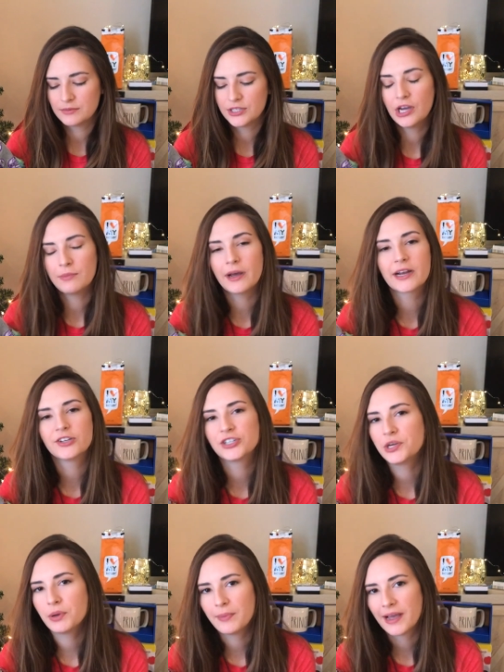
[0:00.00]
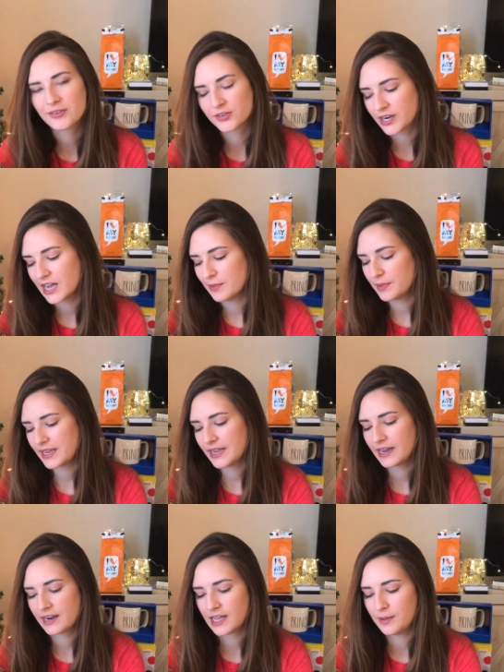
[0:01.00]
some too. I'm not gonna show you what Baxter got, but he
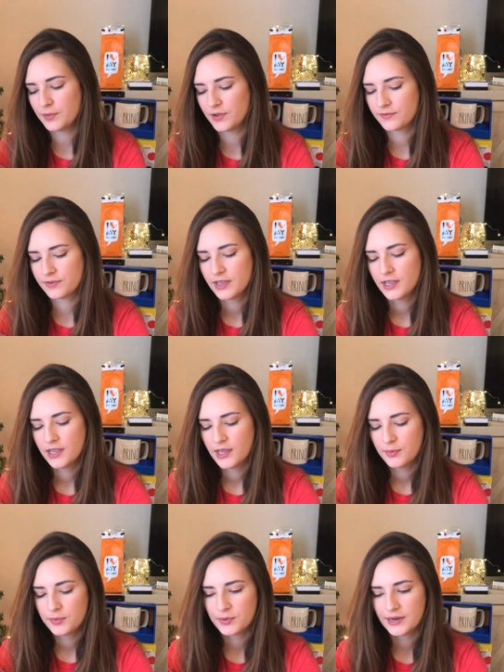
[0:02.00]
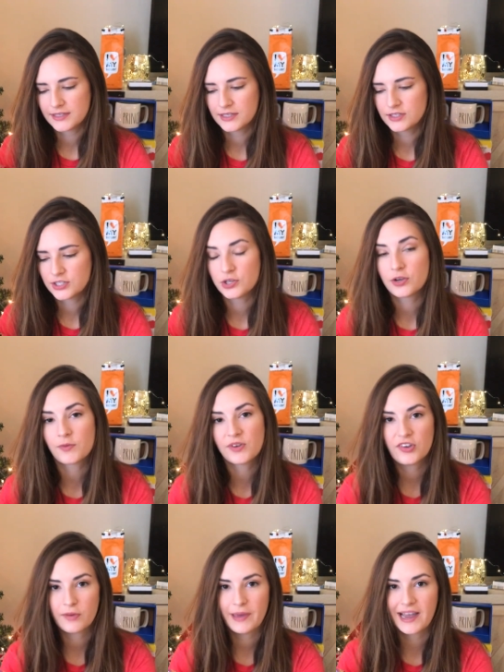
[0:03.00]
got a couple of presents too, because we
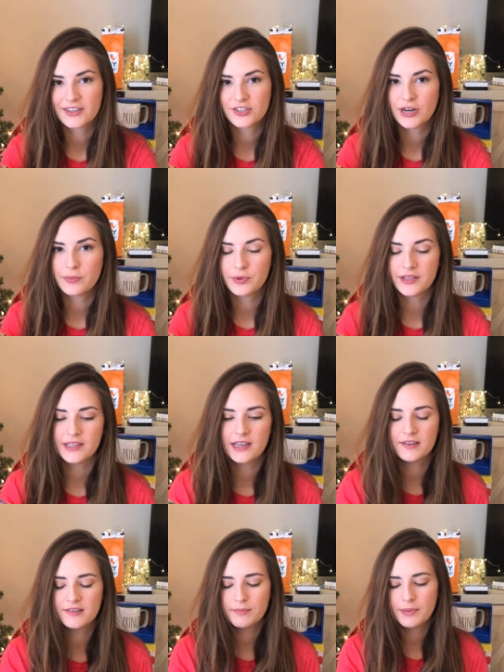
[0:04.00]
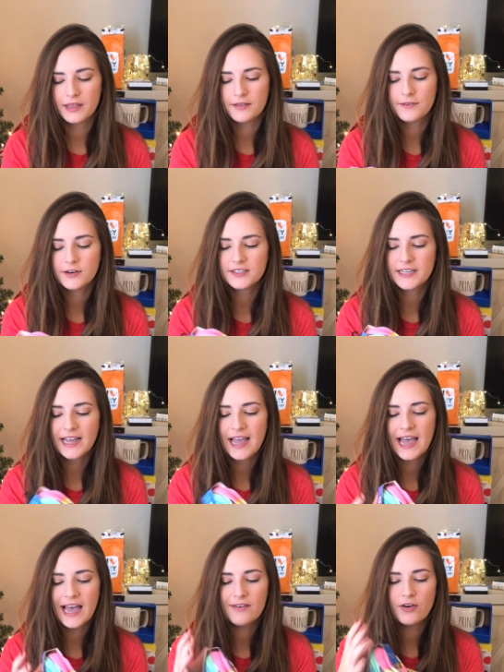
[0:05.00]
took Baxter up with us. But the first thing I
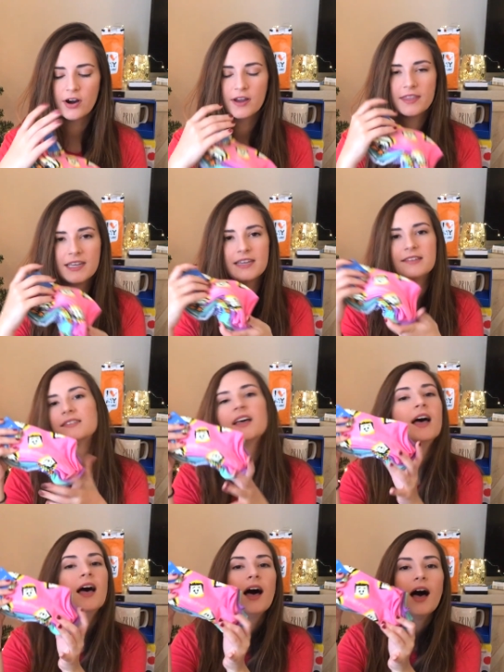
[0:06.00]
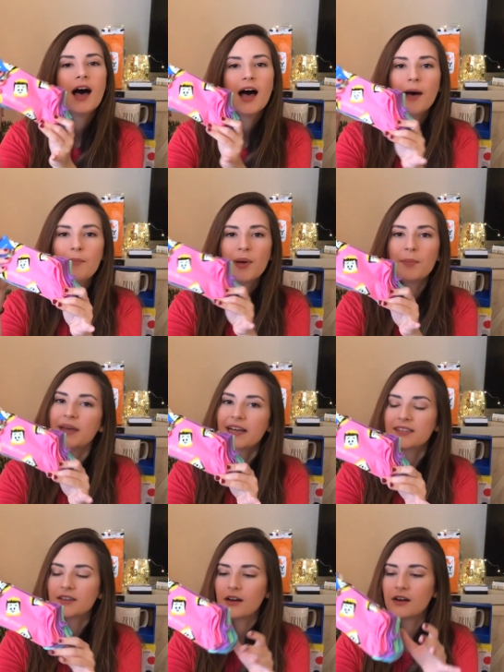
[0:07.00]
have are these Up
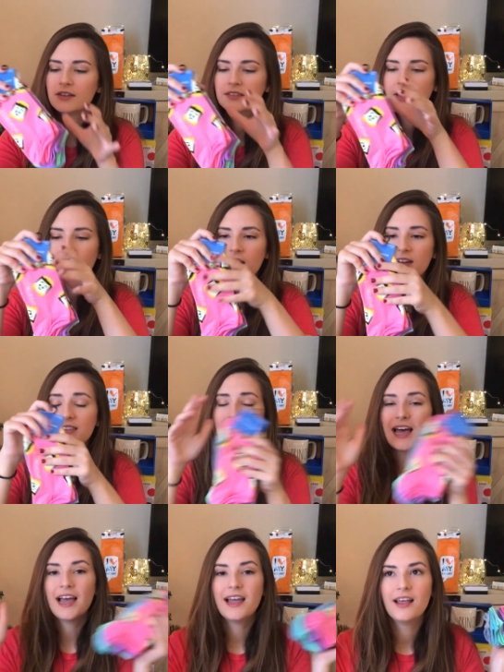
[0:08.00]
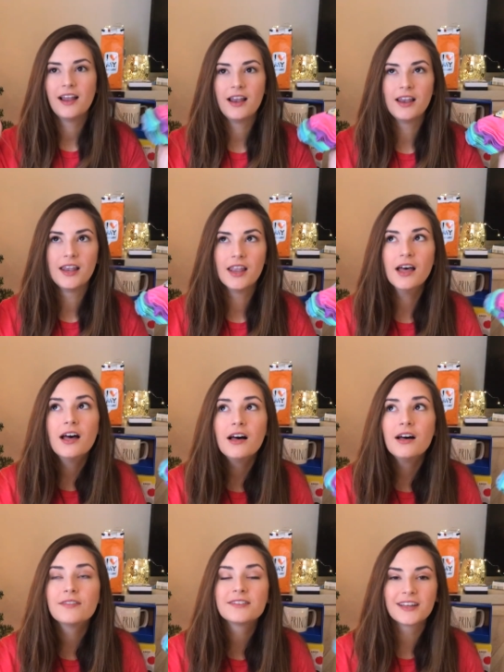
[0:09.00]
Pixar socks. I
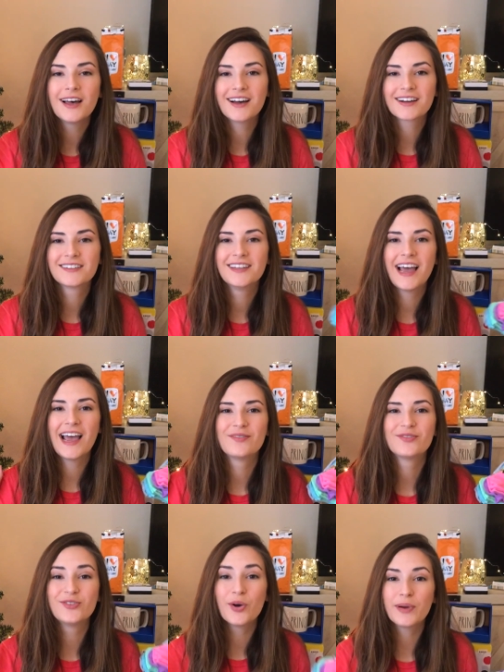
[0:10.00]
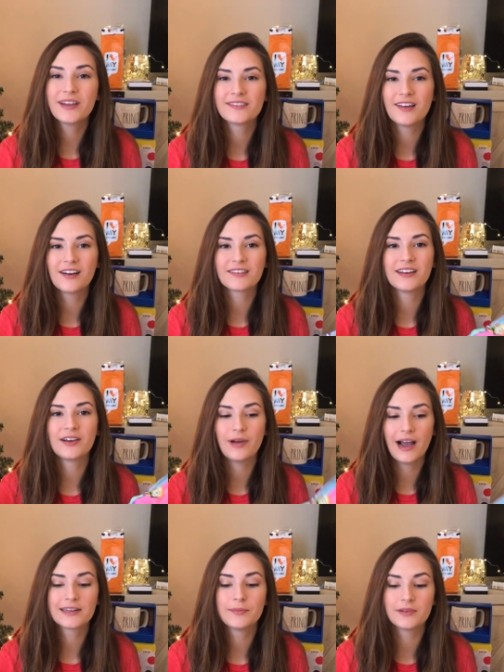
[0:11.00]
love socks. I have so many socks, and I
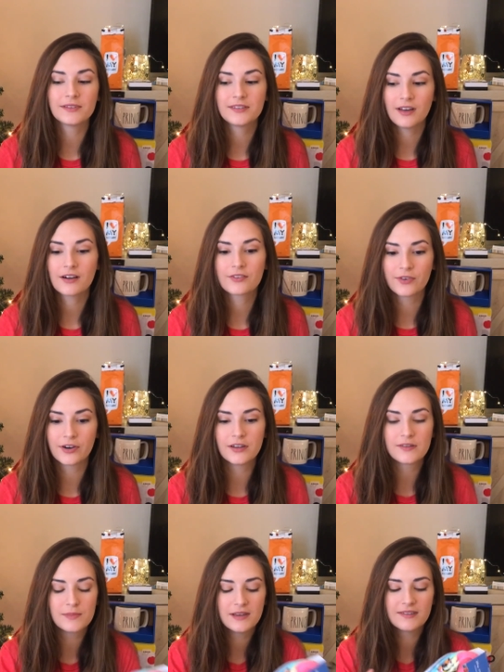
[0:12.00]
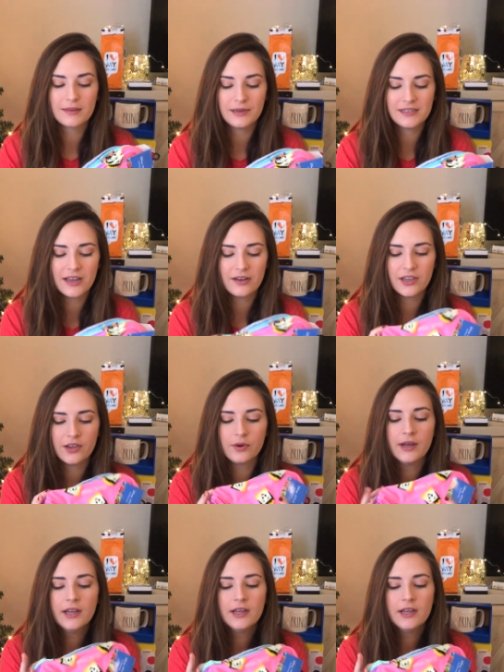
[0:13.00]
racked up on socks for Christmas, let me tell you.